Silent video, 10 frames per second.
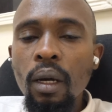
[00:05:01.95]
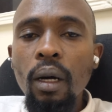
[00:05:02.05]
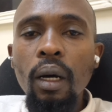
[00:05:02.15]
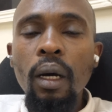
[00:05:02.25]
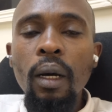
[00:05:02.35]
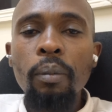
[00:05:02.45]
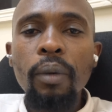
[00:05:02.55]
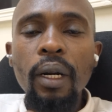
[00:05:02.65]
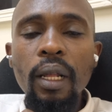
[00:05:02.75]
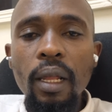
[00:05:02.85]

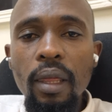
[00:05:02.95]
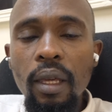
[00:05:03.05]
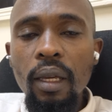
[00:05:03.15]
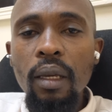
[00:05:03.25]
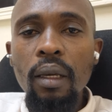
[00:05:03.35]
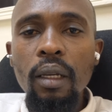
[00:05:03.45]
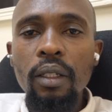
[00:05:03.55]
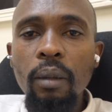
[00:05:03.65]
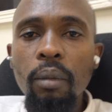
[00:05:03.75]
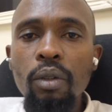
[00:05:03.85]
Another thing is
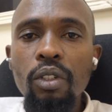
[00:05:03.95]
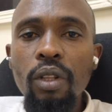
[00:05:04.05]
about